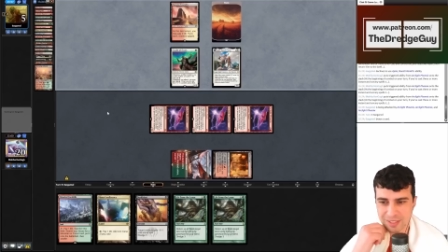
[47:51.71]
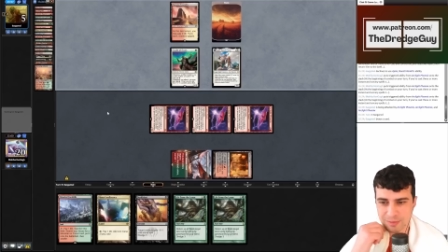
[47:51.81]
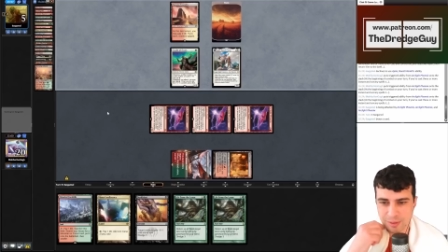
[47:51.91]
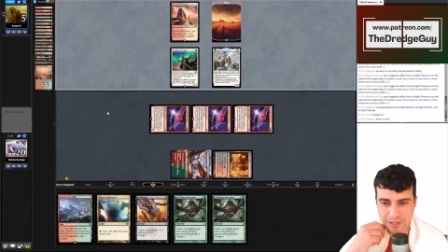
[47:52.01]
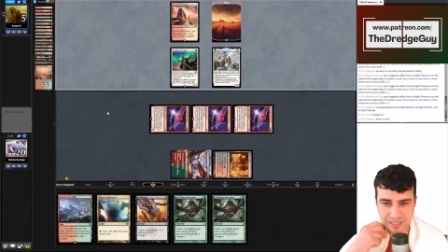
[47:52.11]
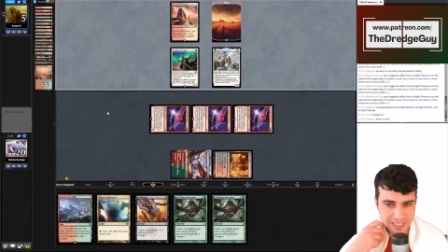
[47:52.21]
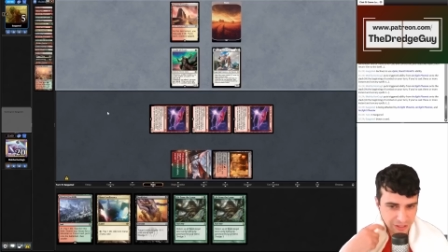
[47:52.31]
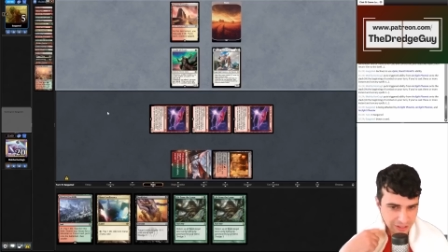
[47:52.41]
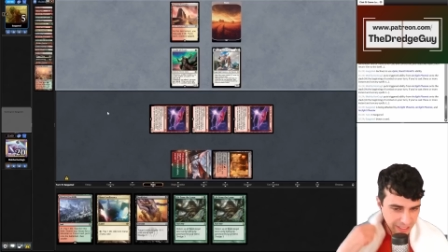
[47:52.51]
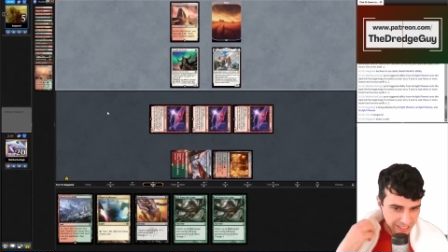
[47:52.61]
Maybe I need
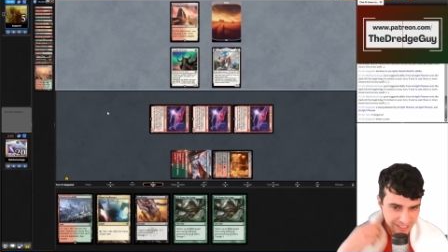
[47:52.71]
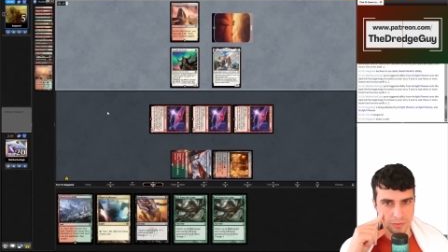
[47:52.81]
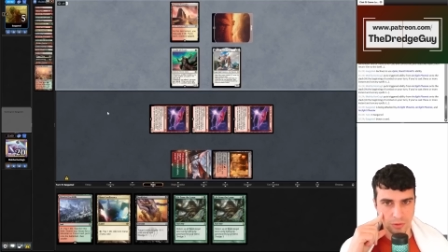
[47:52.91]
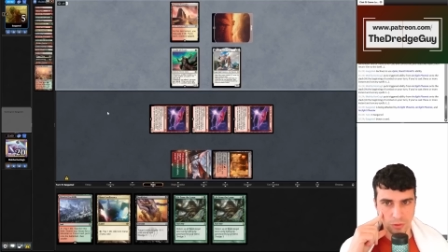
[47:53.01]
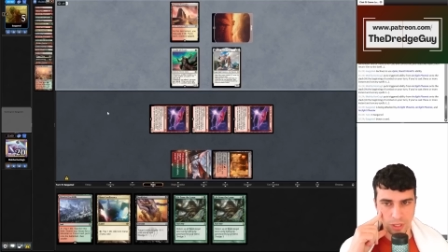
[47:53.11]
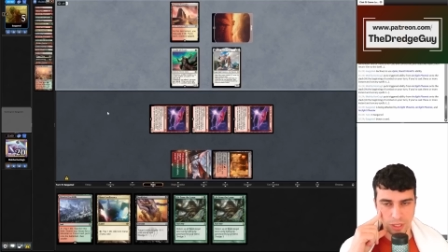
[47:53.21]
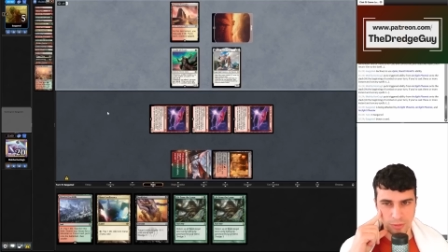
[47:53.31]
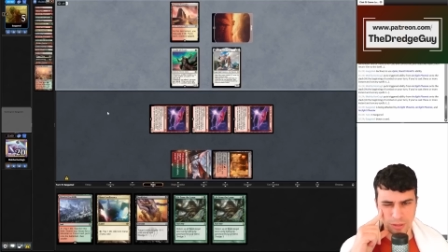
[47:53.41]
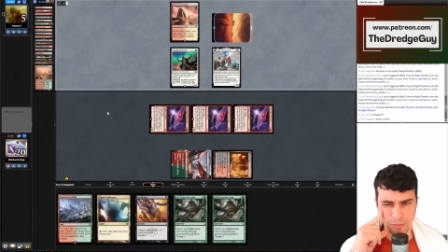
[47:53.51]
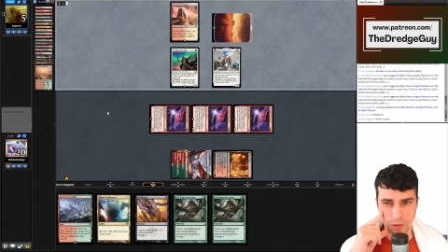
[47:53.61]
another blanket. Okay,
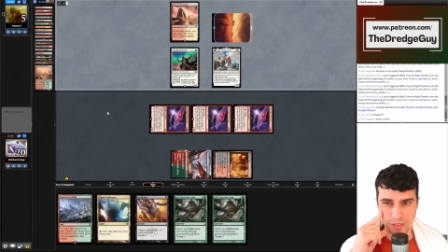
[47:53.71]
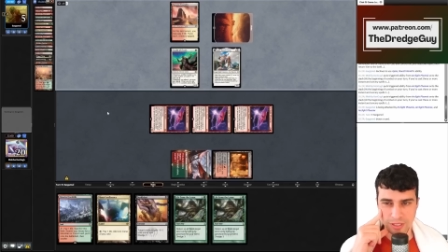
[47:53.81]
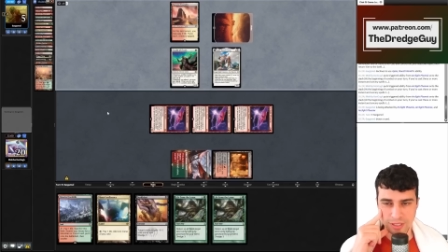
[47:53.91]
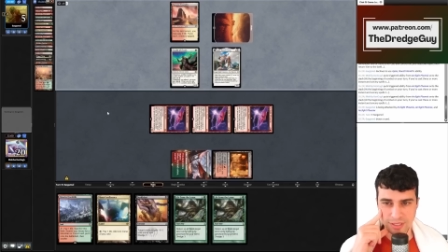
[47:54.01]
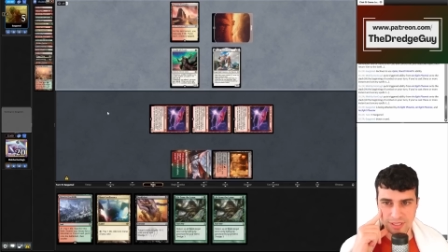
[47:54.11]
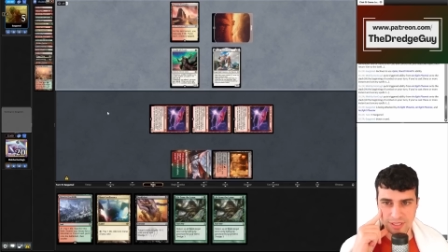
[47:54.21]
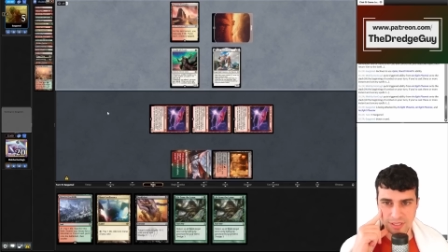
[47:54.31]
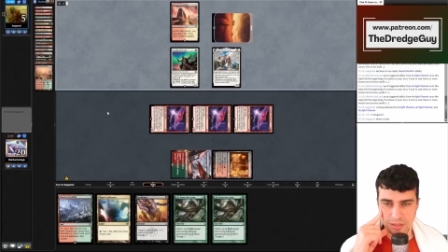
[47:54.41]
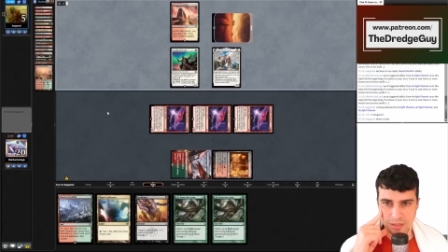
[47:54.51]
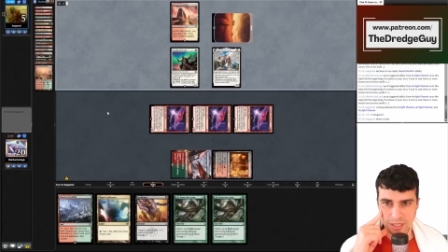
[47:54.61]
my opponent is
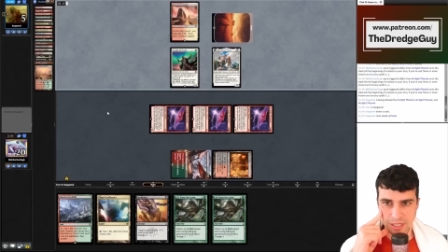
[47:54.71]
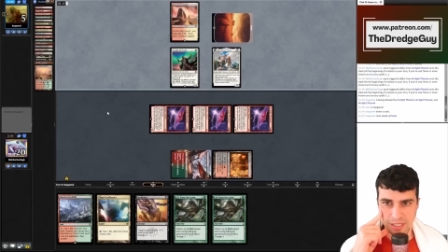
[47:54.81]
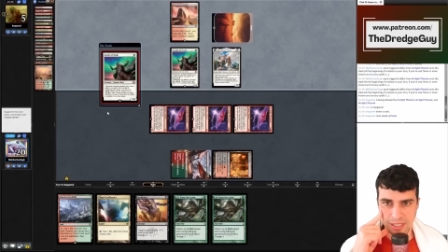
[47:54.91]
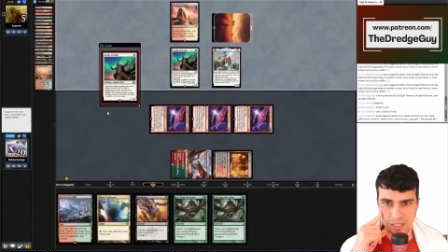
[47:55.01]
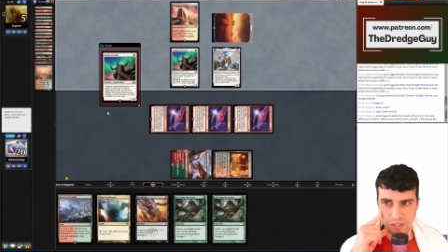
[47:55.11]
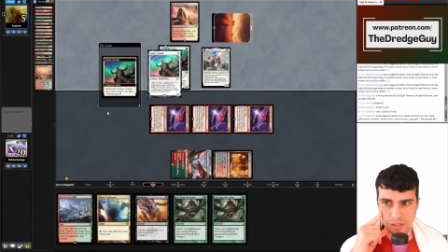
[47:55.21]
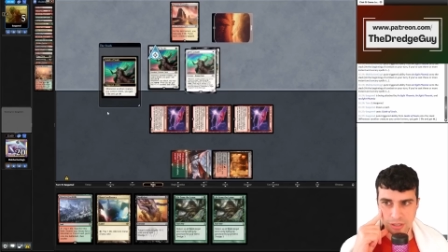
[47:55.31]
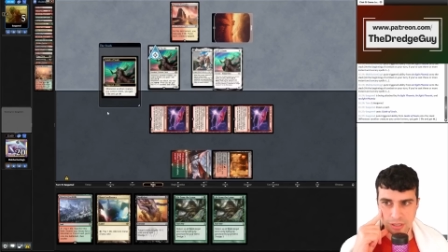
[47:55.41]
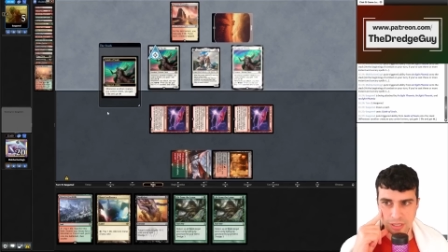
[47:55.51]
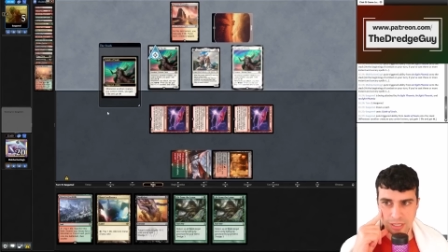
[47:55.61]
taking an action.
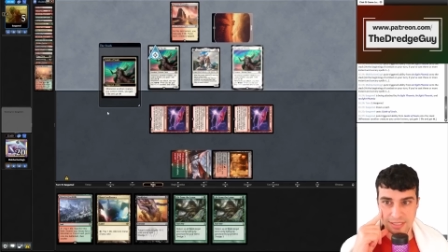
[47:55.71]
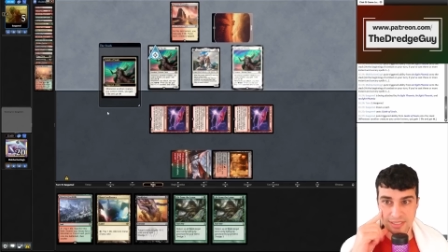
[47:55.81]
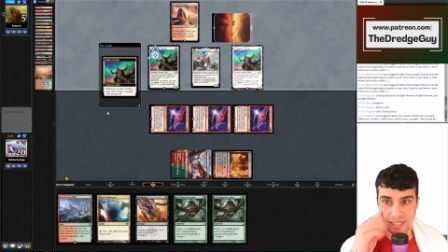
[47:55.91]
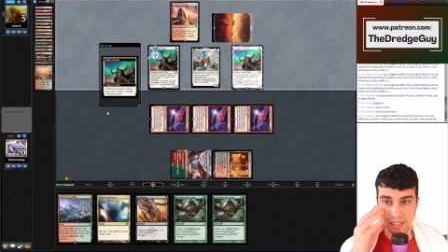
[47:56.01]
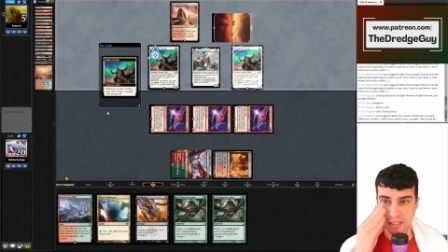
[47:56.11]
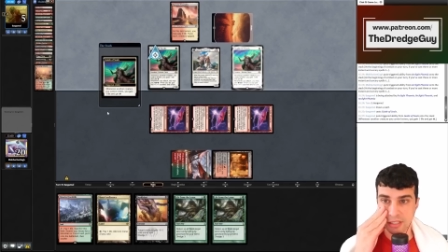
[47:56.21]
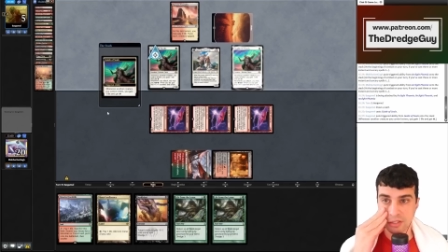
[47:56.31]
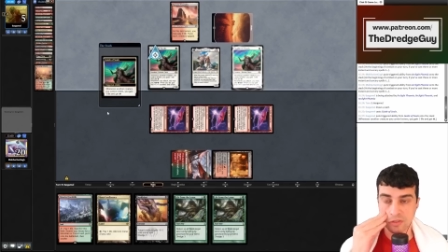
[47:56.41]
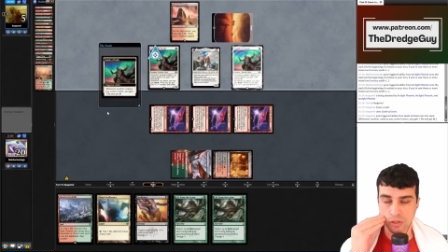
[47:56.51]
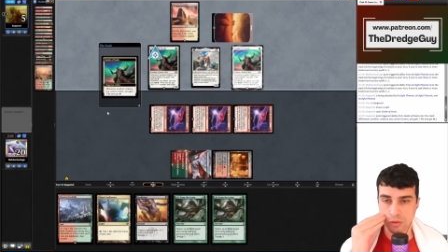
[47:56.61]
A second Guide of
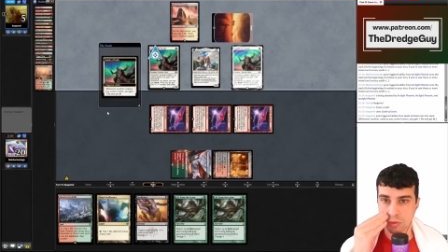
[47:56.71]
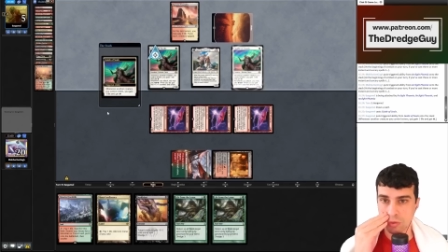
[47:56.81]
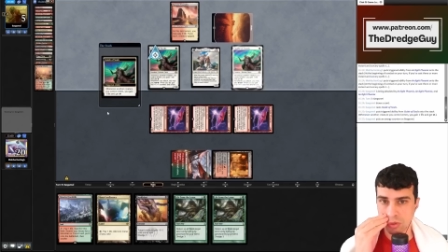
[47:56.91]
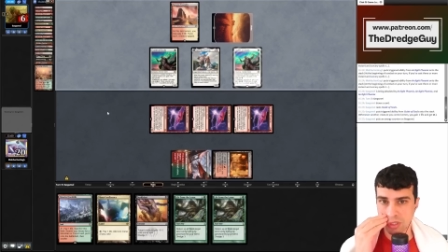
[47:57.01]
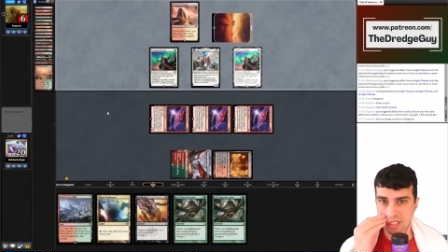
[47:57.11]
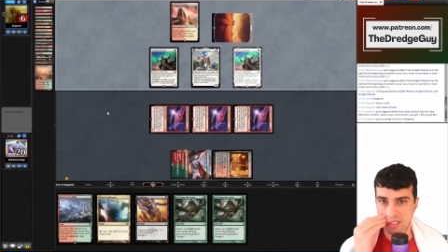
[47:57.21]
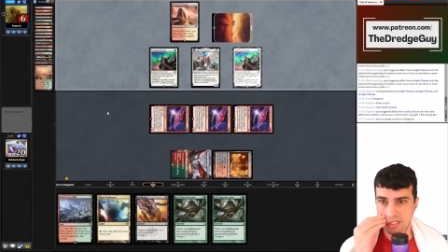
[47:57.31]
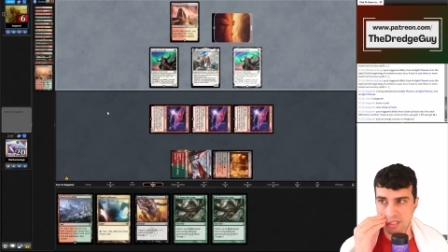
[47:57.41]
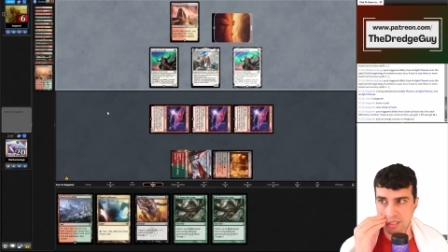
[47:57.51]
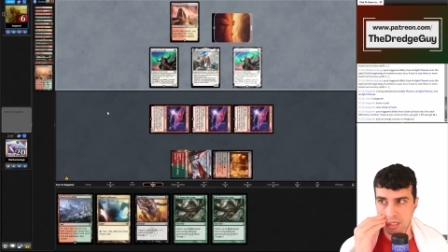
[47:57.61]
Souls.
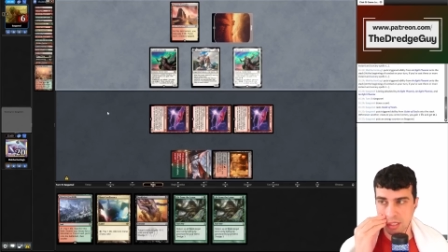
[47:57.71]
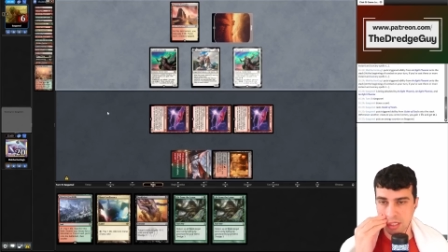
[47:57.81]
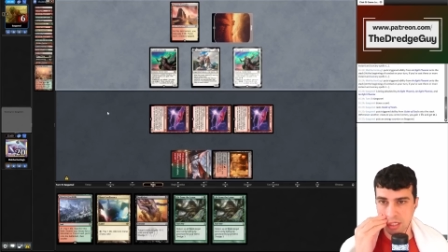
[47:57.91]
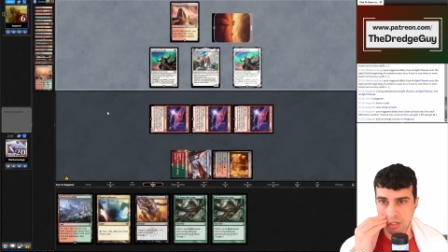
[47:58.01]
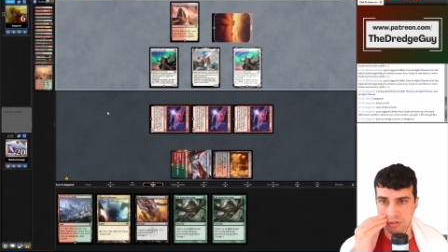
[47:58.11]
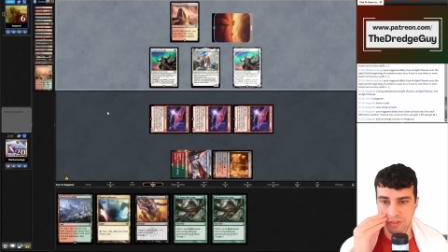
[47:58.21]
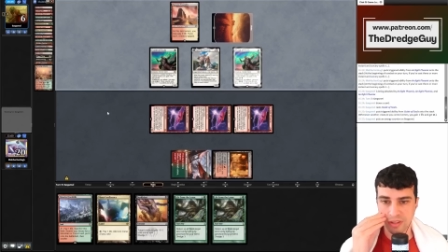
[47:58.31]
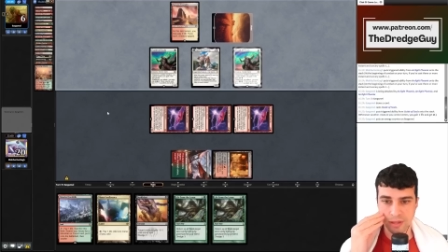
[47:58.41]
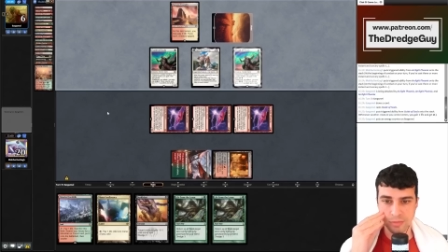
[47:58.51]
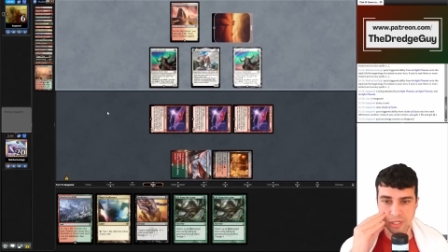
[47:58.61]
That's good for
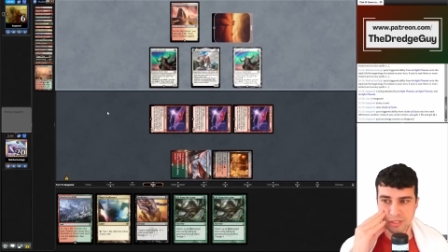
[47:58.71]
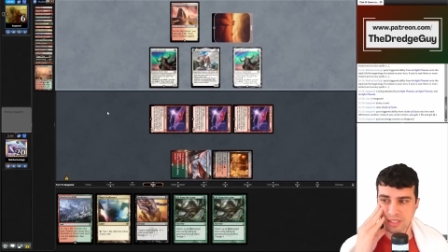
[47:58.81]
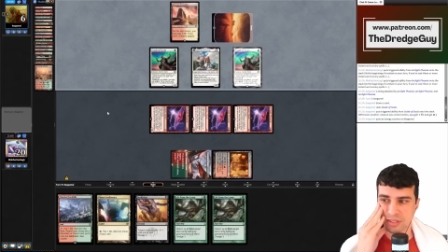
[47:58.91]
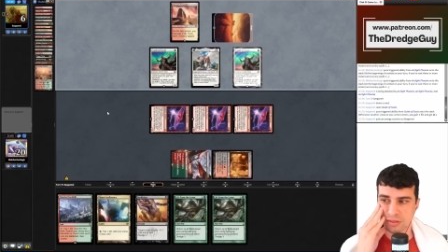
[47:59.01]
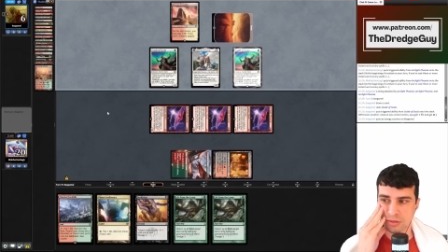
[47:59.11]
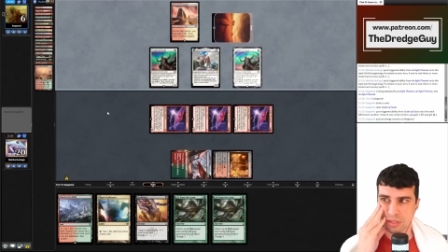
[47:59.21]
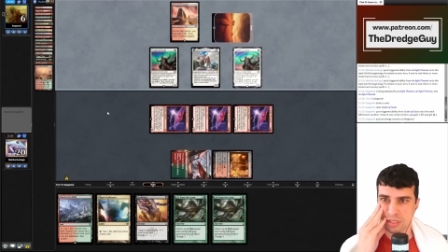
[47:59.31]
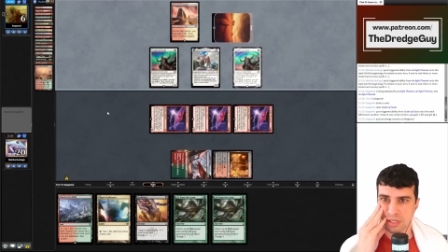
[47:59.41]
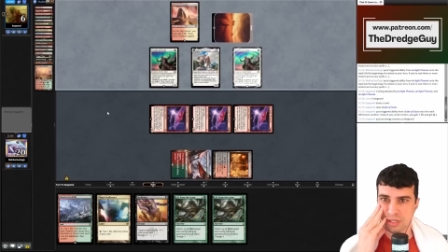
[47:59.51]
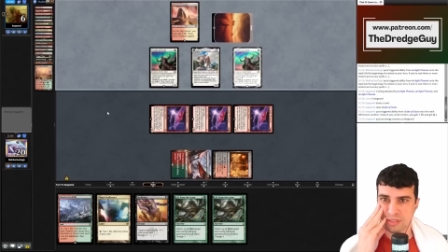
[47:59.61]
them, because now,
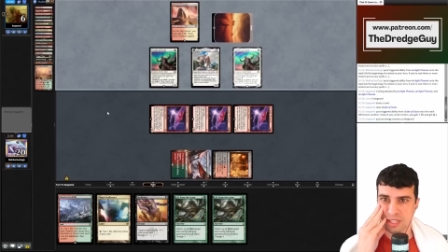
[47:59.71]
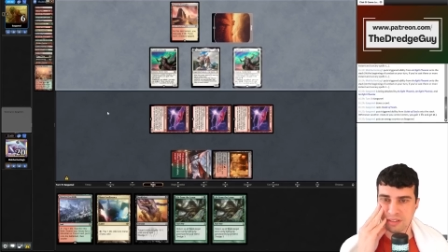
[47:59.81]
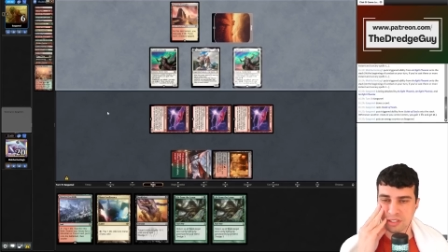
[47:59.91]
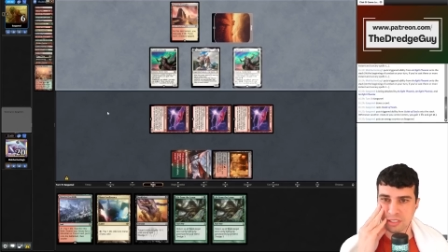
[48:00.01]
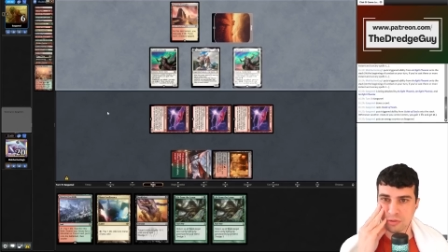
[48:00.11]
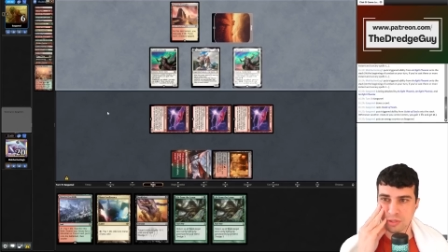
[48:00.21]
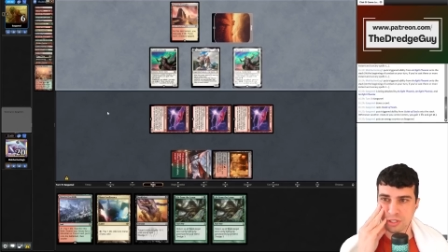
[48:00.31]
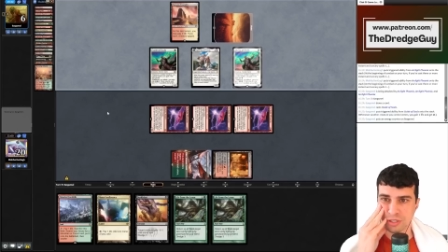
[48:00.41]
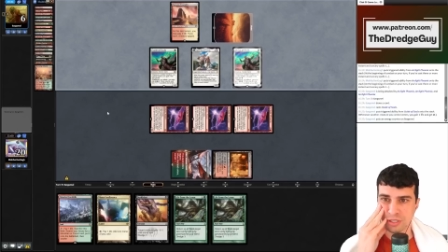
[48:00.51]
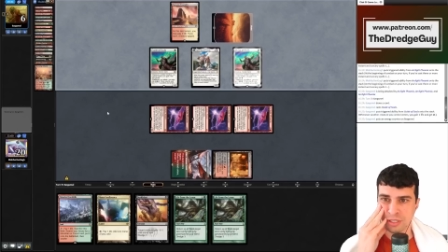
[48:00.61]
if they have another
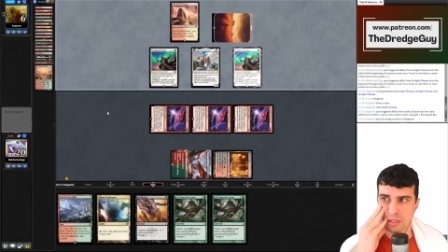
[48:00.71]
creature,